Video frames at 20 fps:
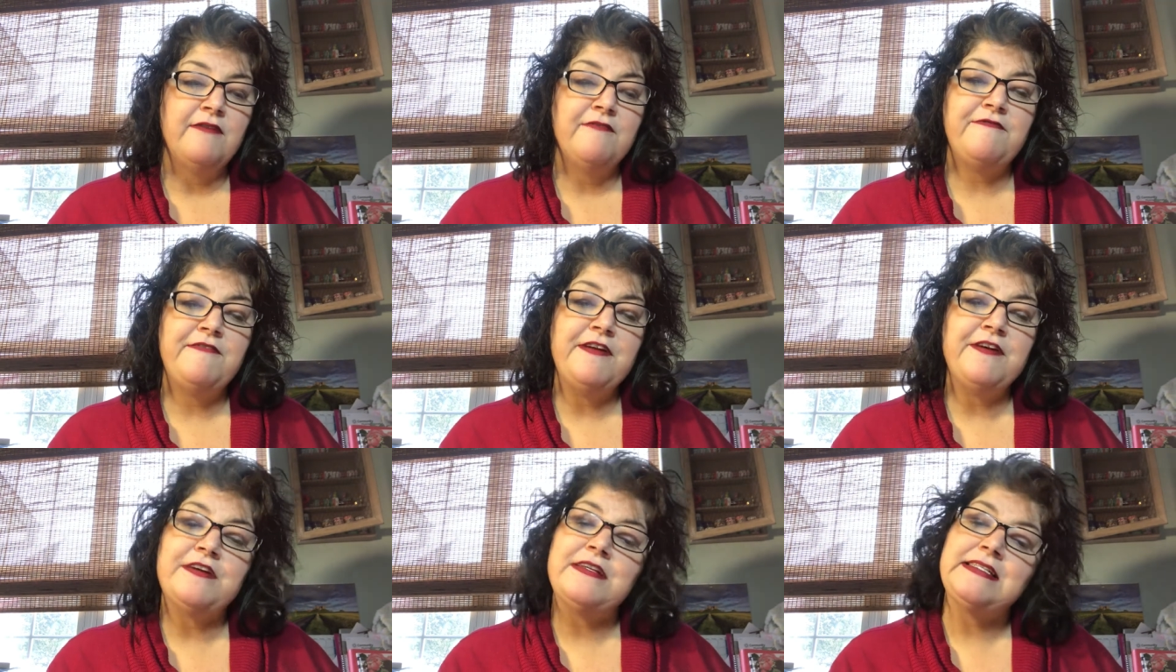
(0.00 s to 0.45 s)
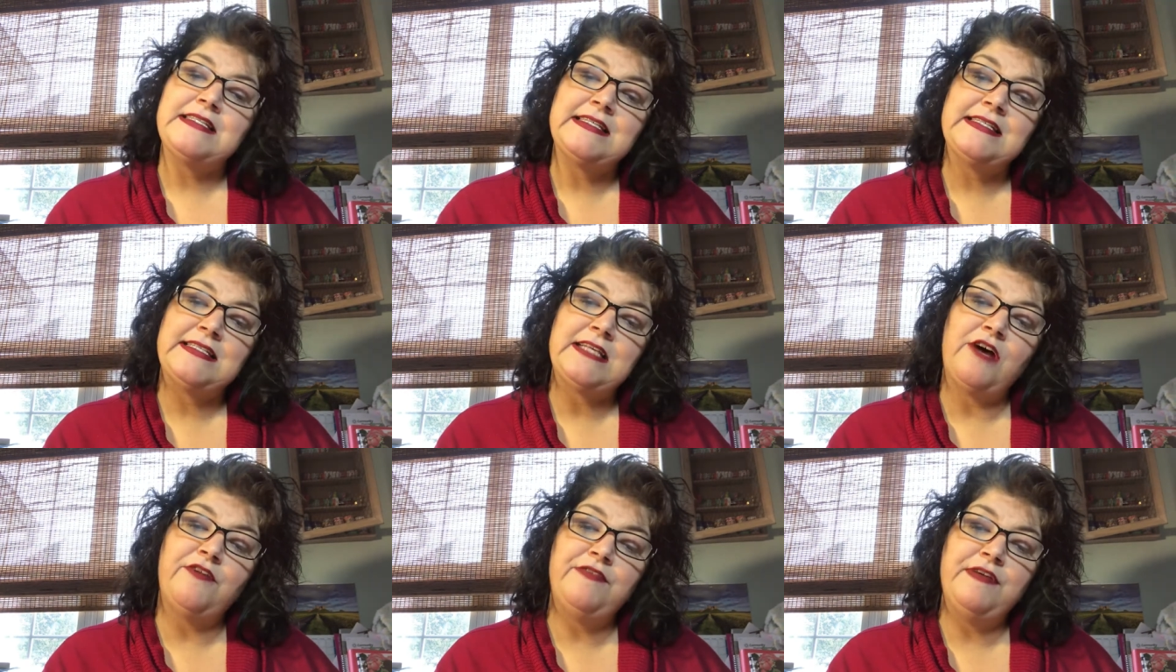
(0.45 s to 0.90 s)
Fear is a
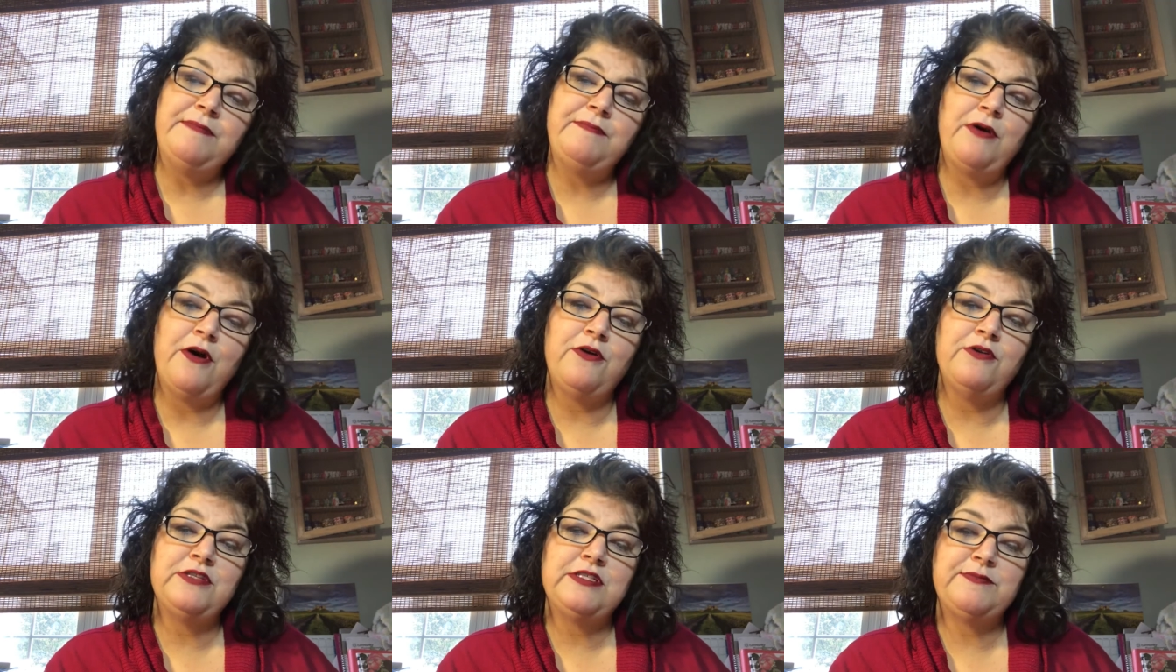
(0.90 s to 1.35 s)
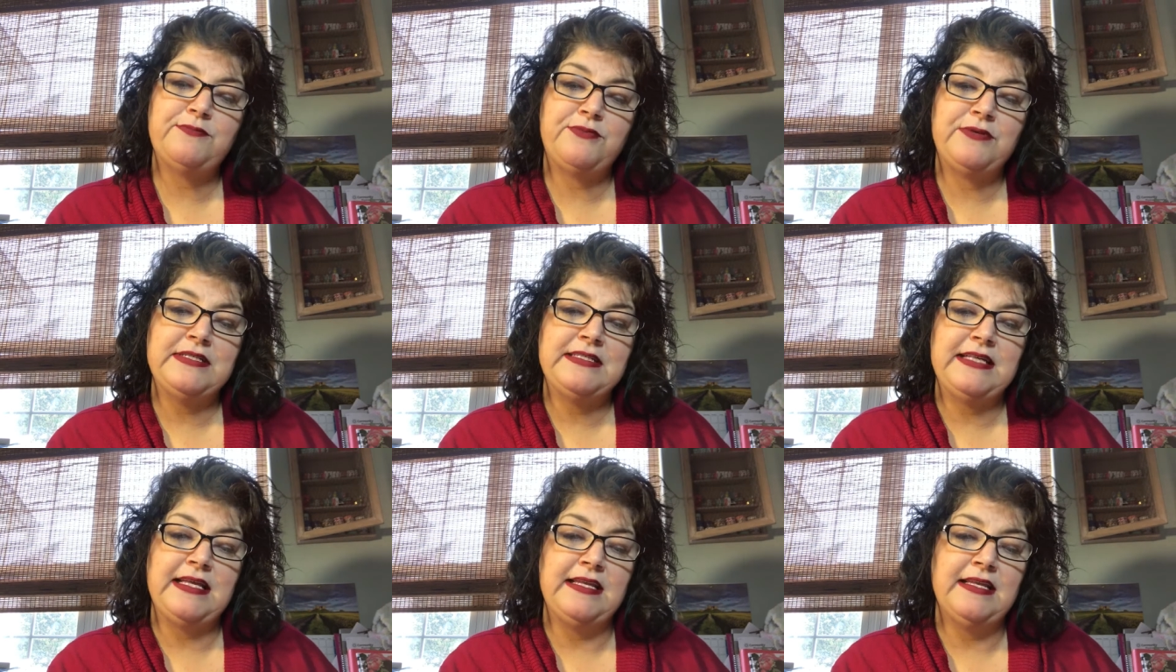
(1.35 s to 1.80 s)
self imposed
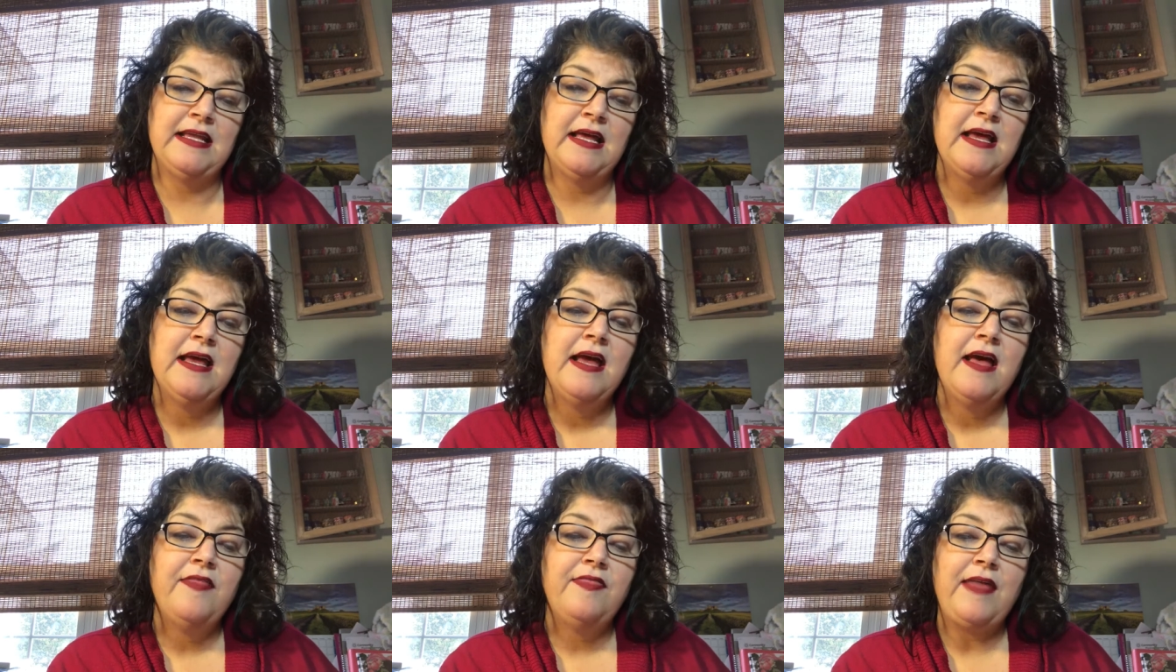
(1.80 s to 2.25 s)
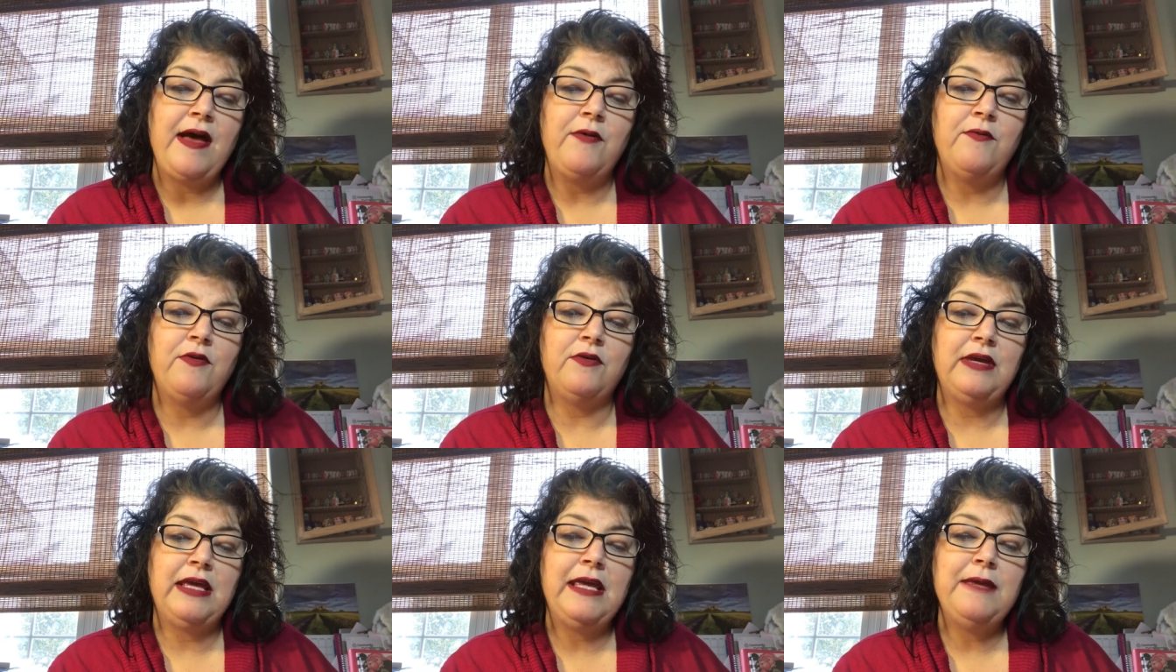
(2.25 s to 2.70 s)
prison that
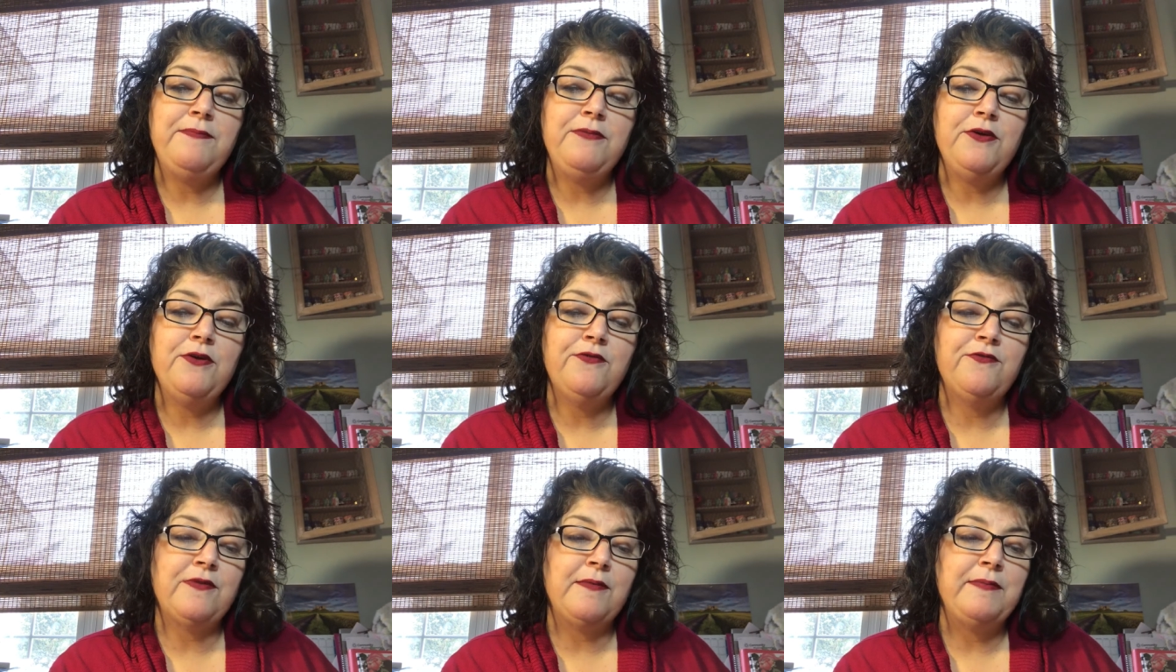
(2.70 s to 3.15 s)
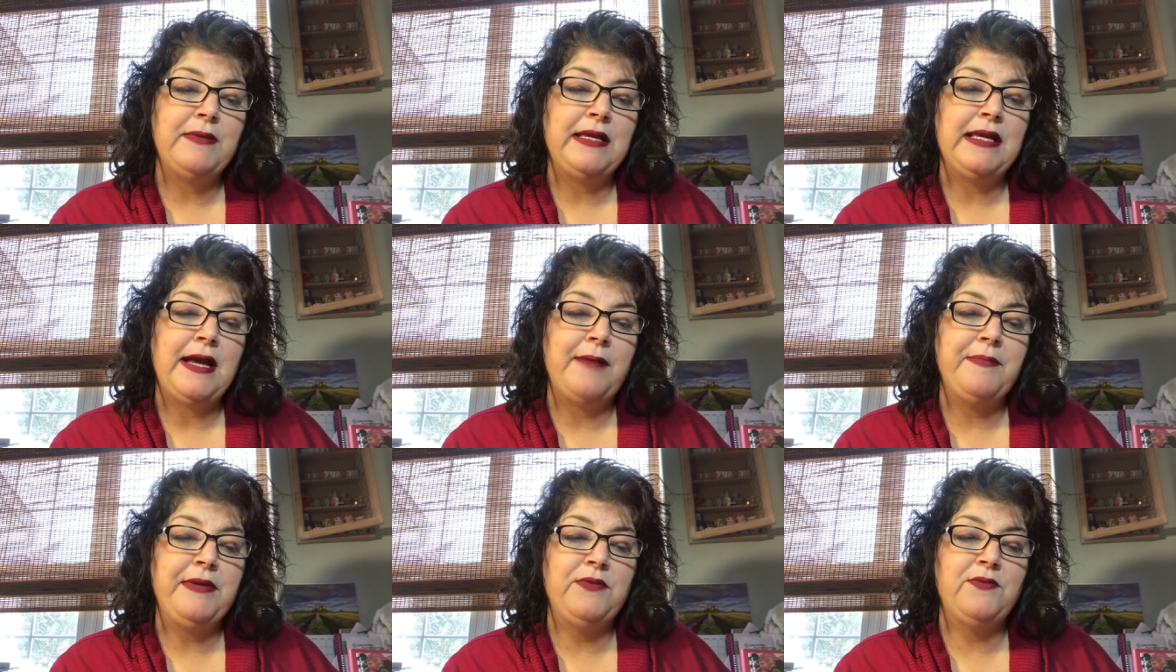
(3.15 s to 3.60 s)
will keep you from
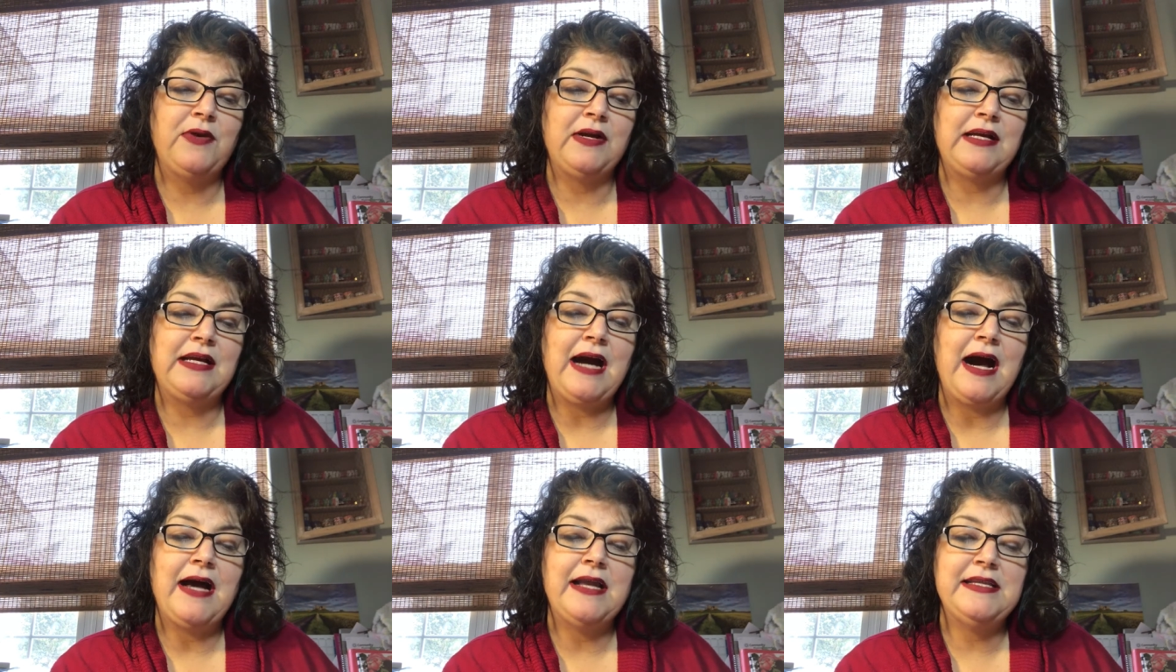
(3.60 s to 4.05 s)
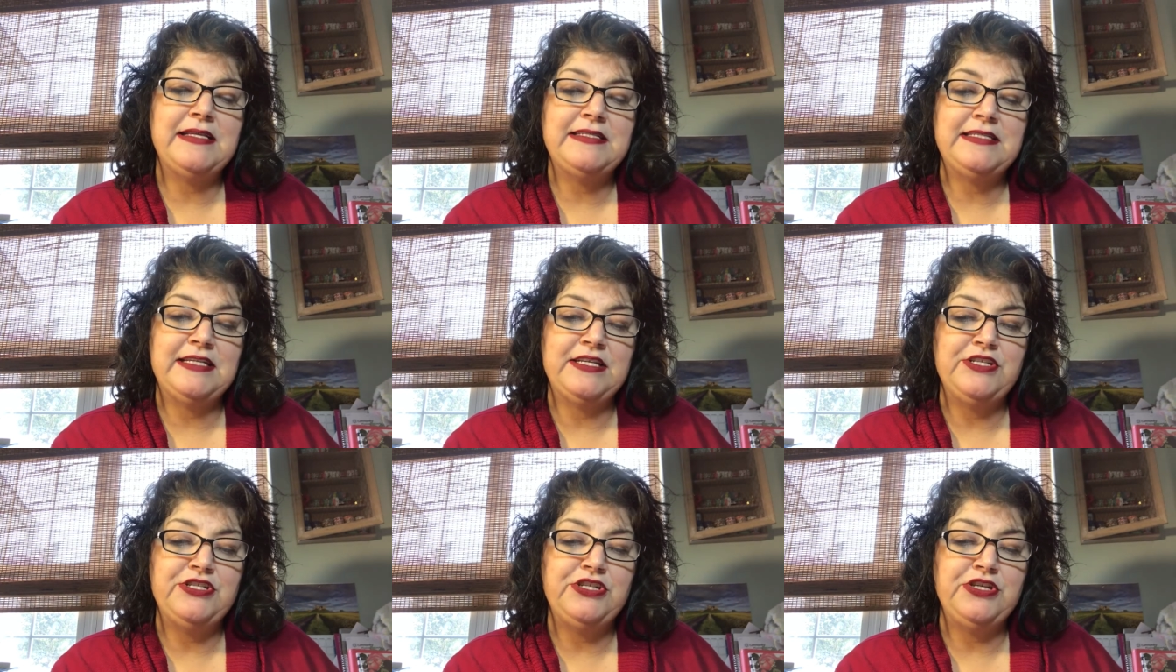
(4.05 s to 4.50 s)
becoming what God
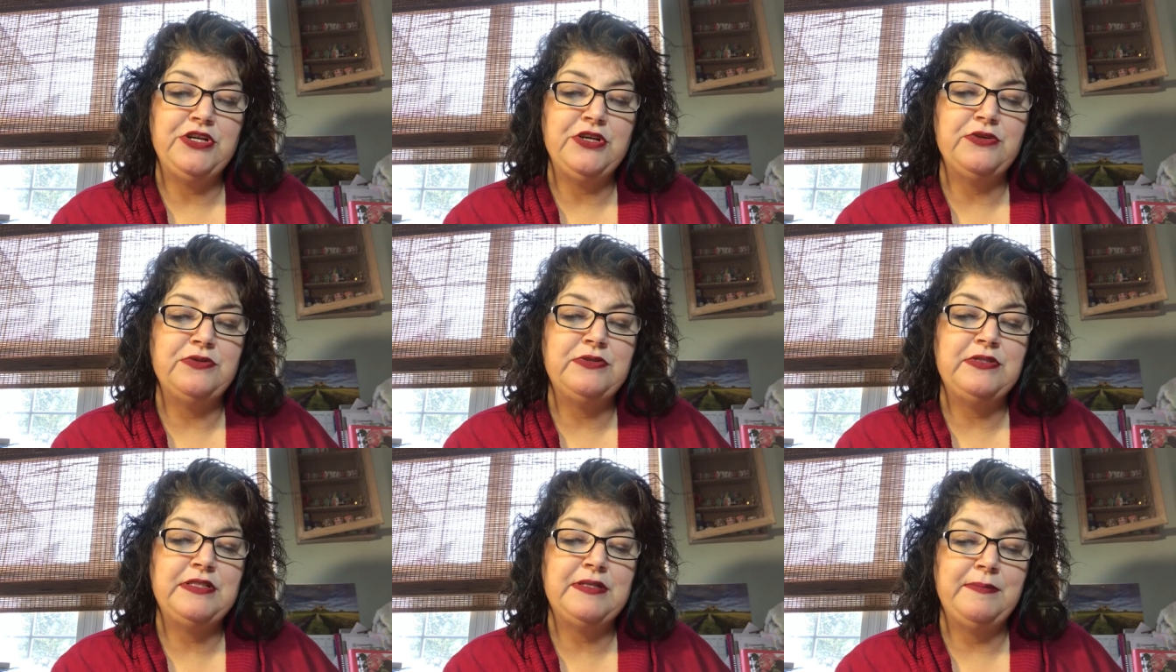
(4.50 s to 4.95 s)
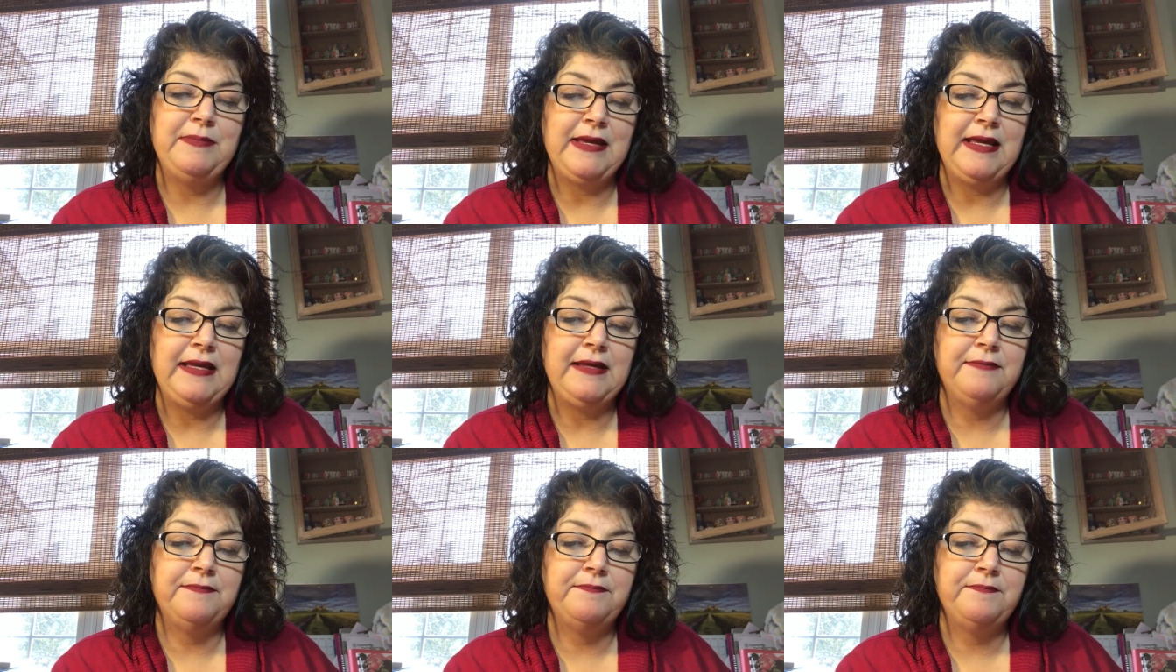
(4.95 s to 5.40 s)
intends you to
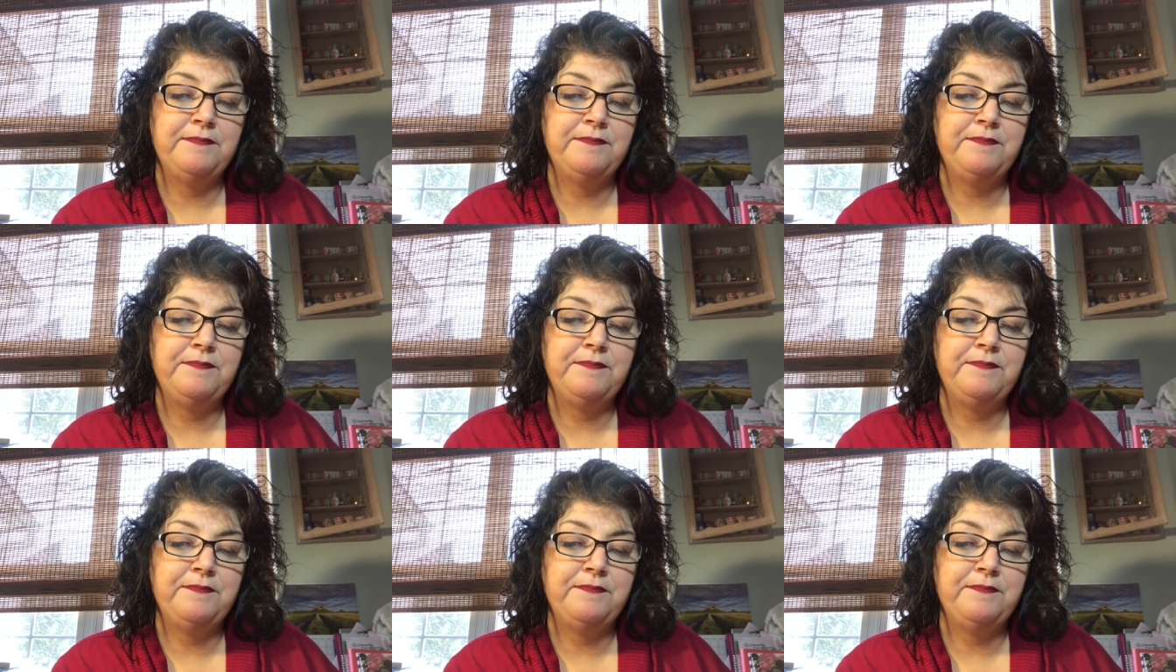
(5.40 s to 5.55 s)
be.